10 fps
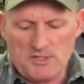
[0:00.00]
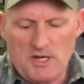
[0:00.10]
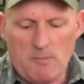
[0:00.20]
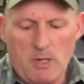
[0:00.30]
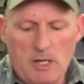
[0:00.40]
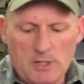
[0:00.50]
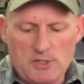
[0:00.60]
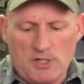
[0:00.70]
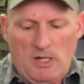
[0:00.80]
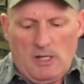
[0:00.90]
same
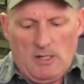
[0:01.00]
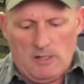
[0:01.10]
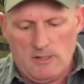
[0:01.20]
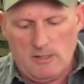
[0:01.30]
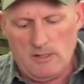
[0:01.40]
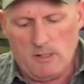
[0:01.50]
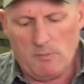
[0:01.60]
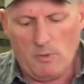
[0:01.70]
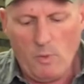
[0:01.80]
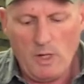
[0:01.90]
page.
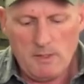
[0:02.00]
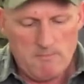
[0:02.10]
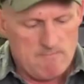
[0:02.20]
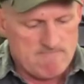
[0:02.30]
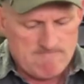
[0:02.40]
Number one.